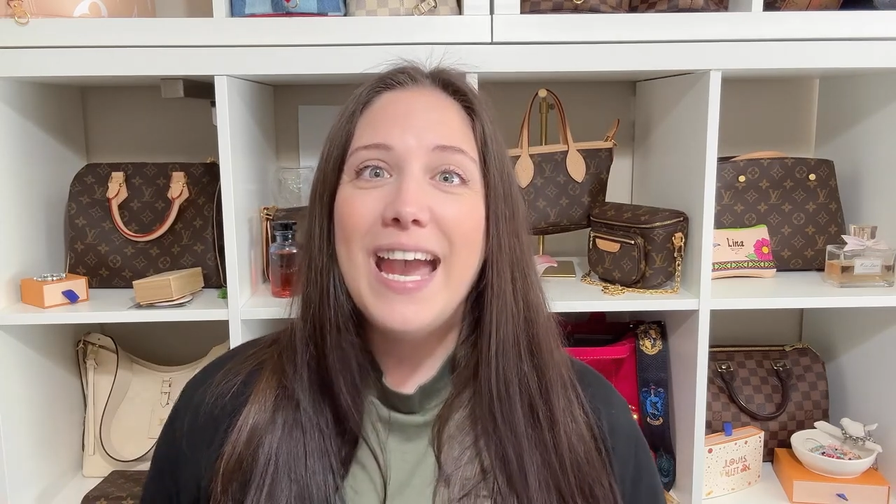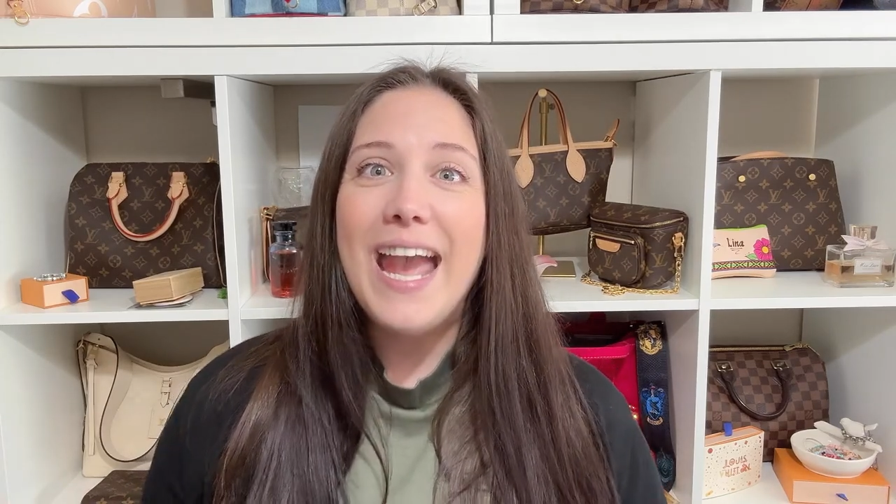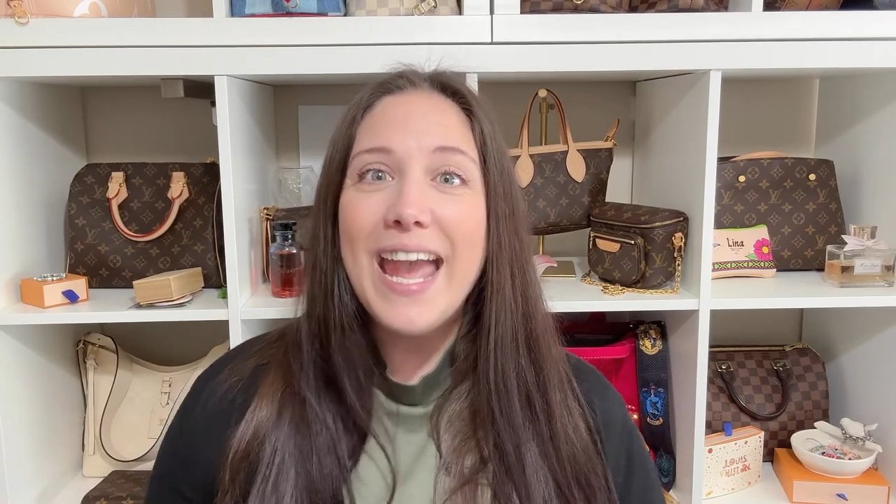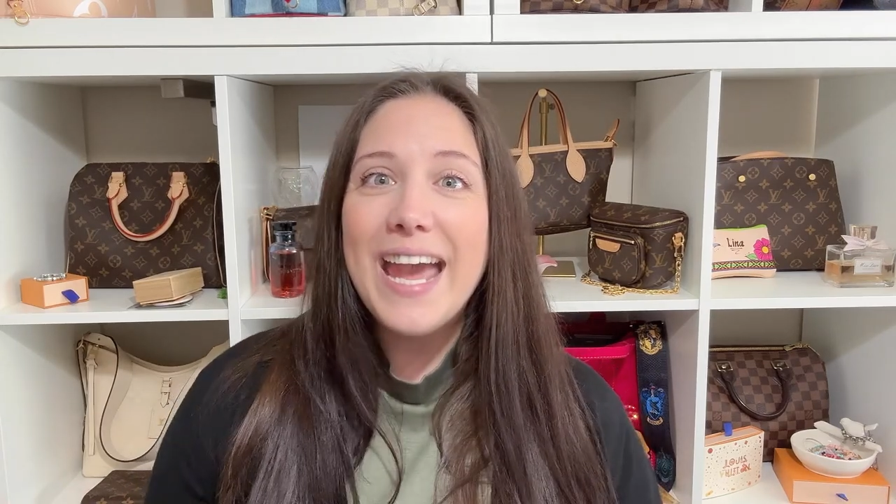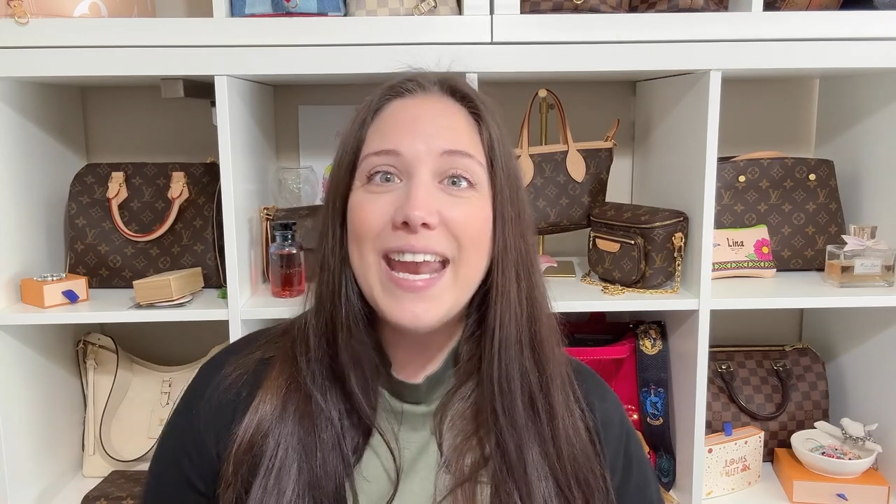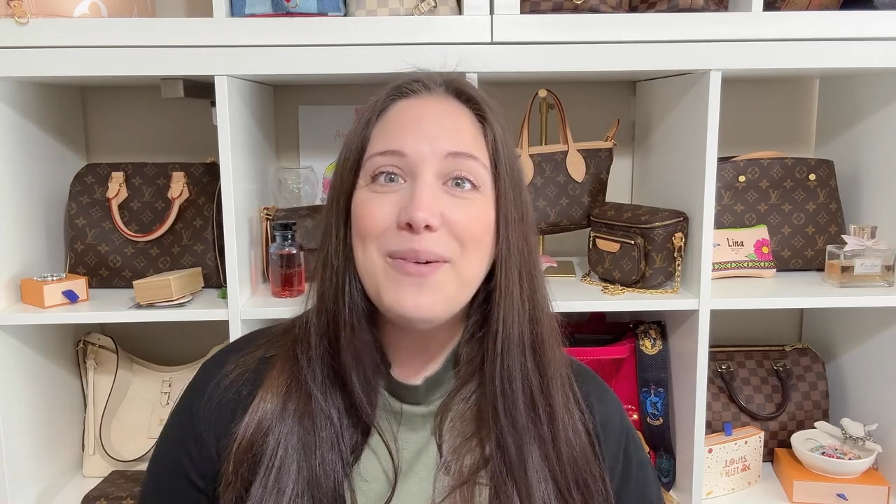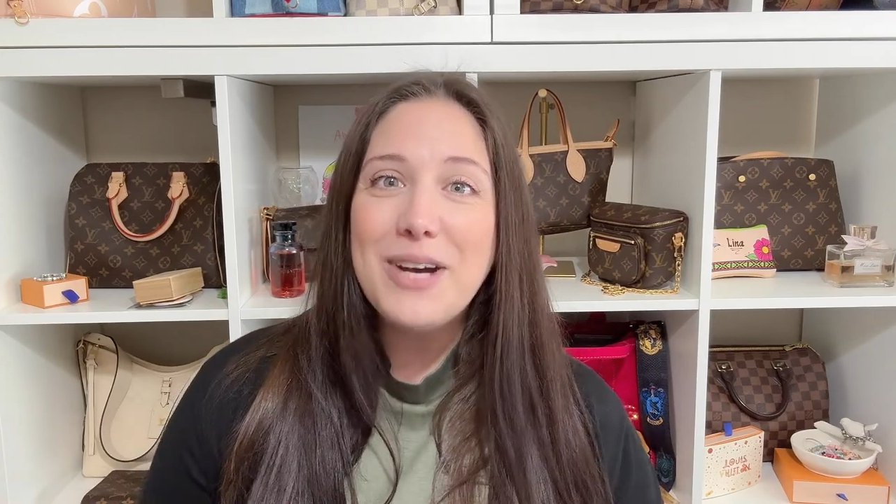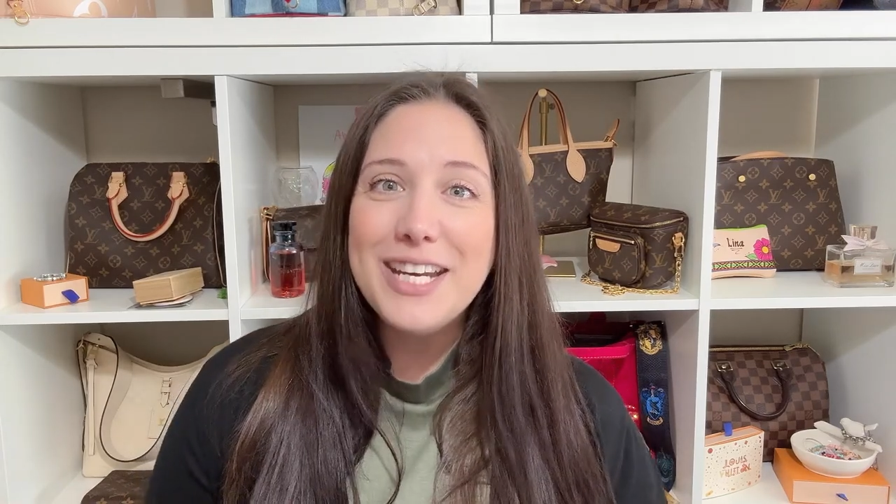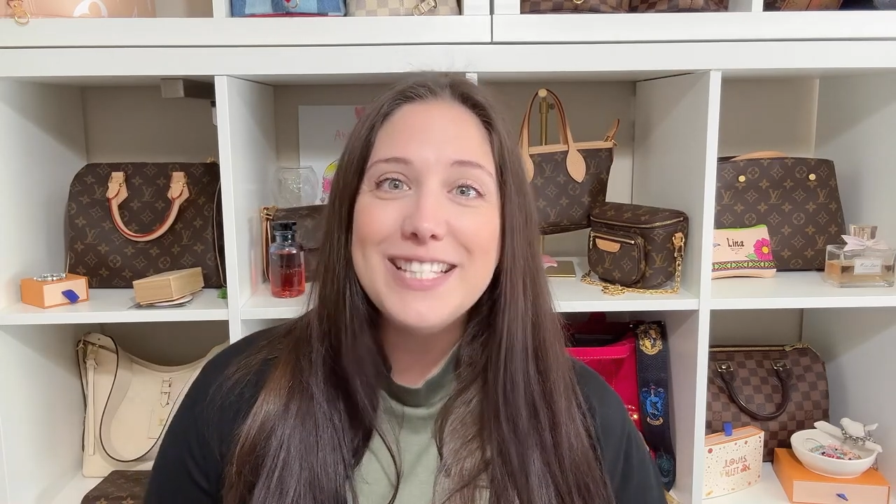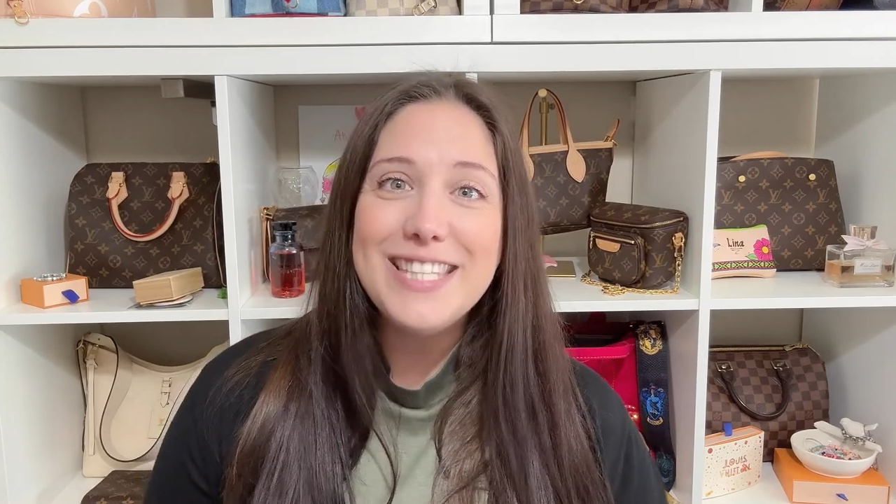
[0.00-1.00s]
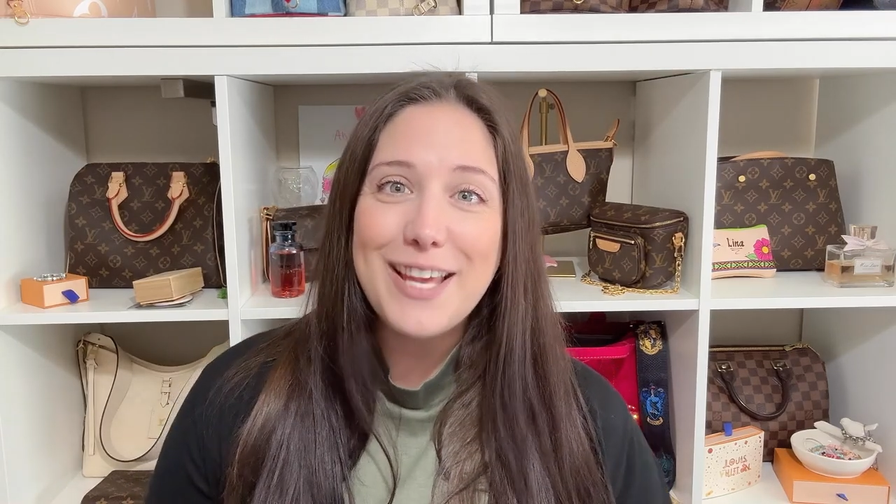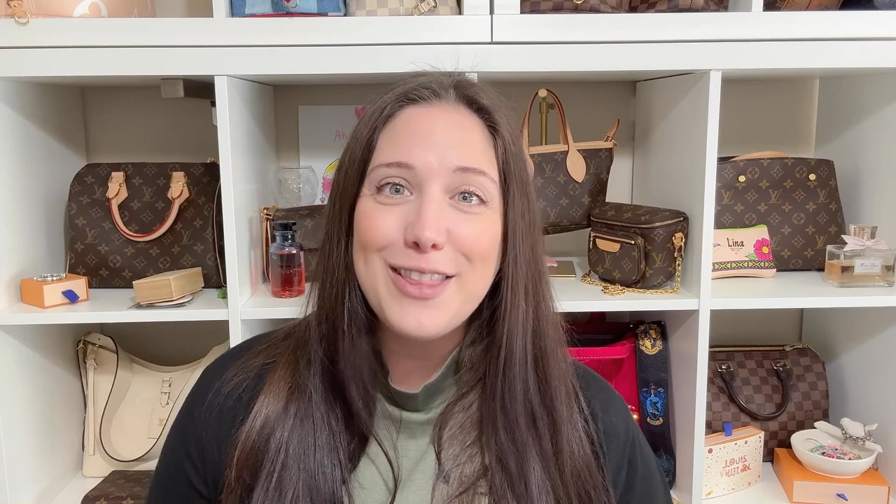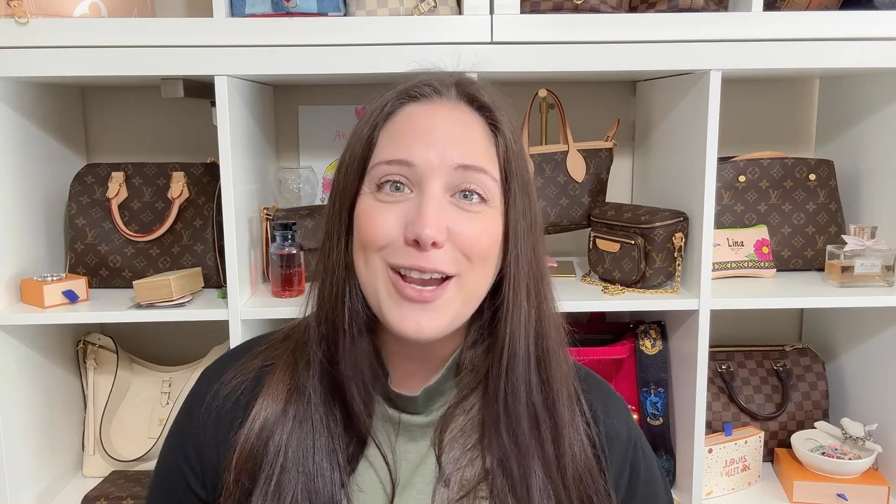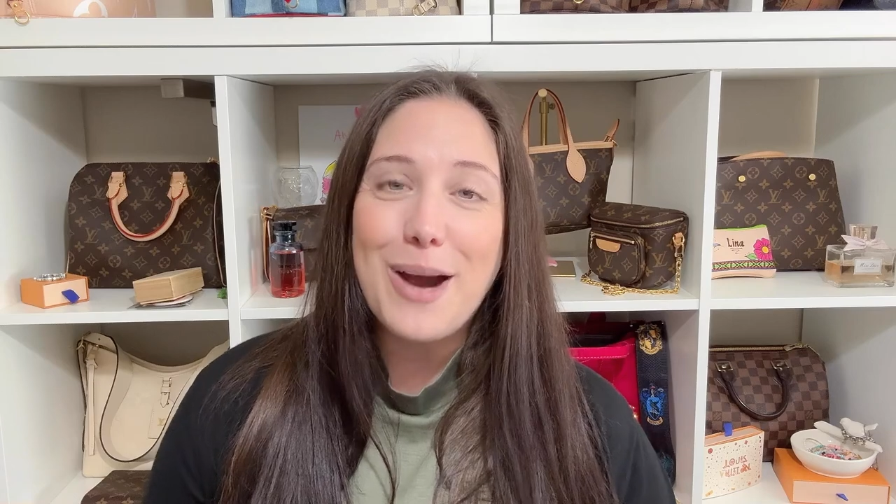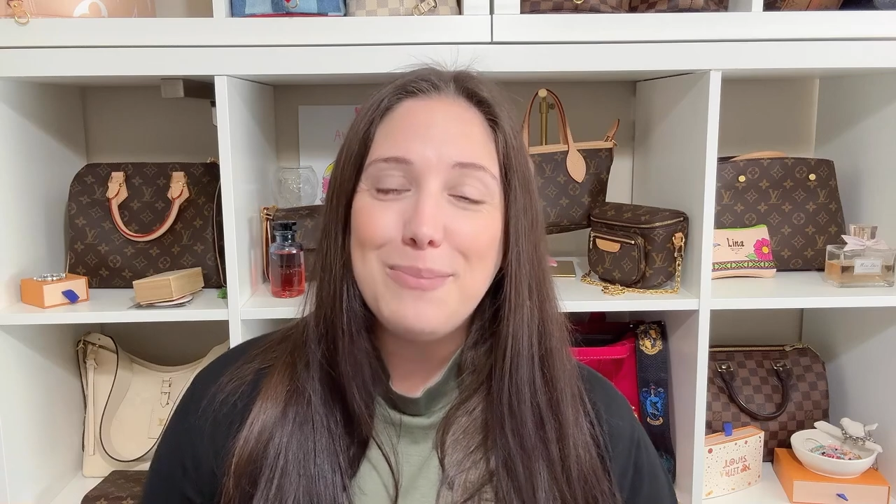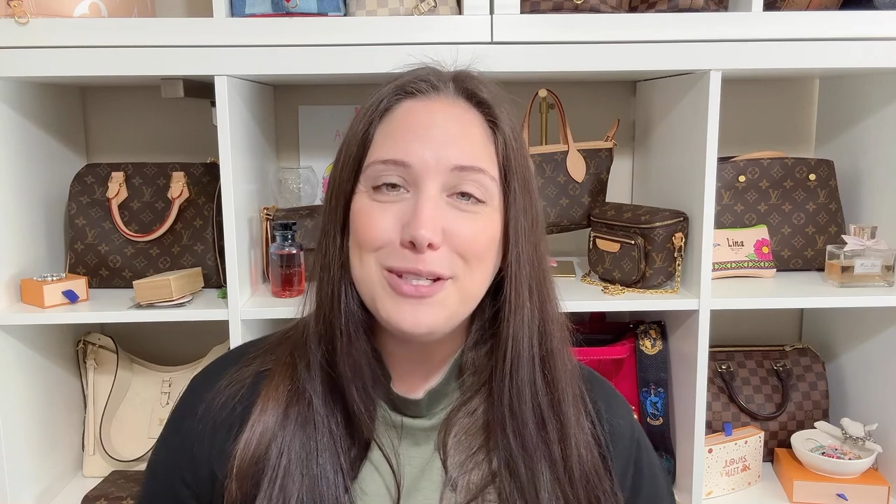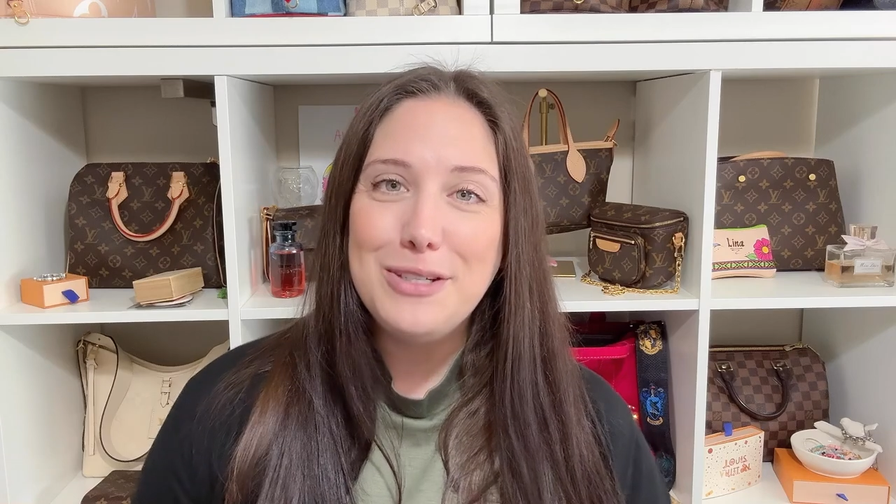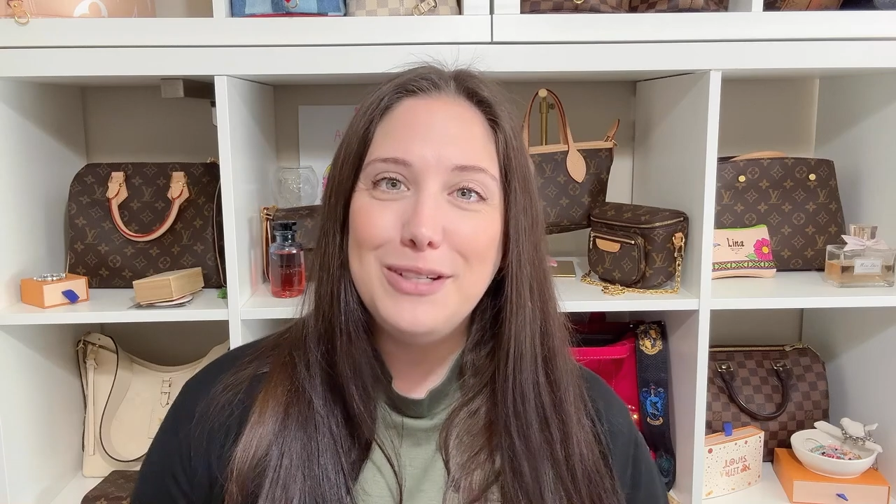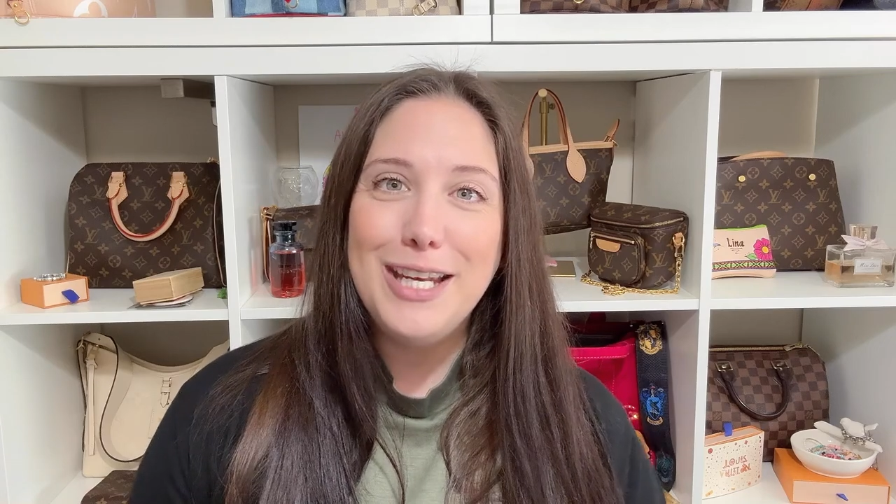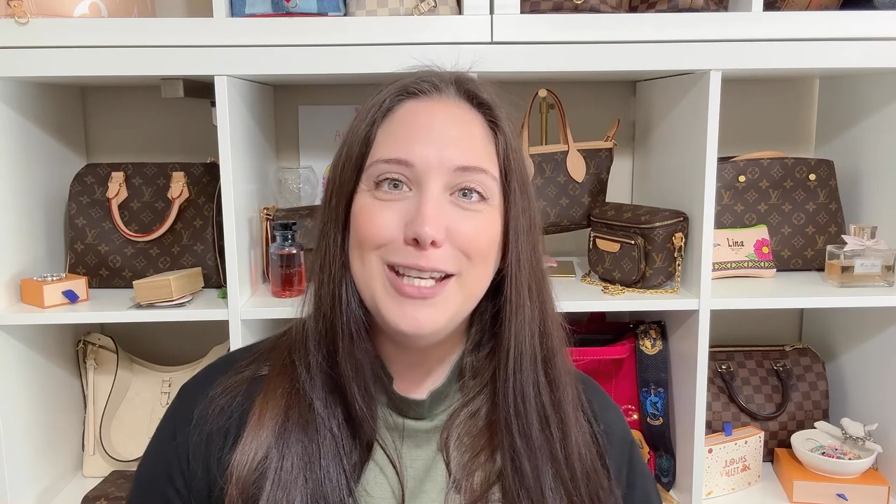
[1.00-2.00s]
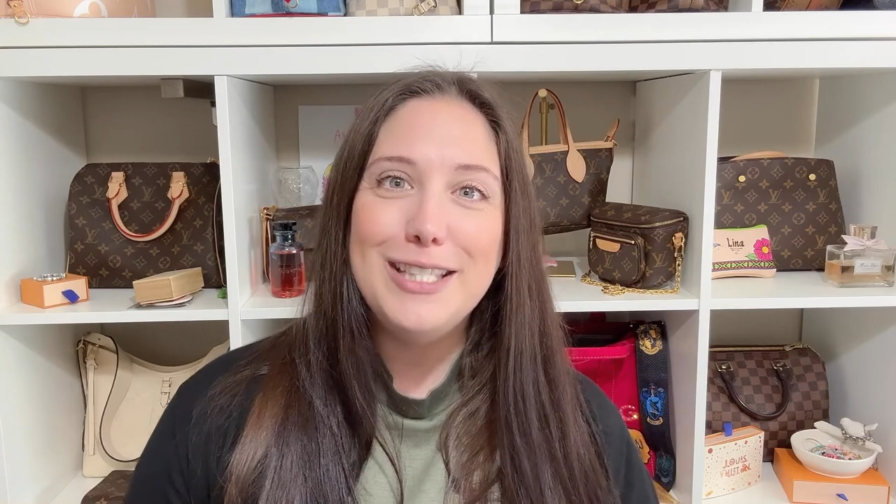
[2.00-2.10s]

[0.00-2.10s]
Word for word: And I wanted to take the opportunity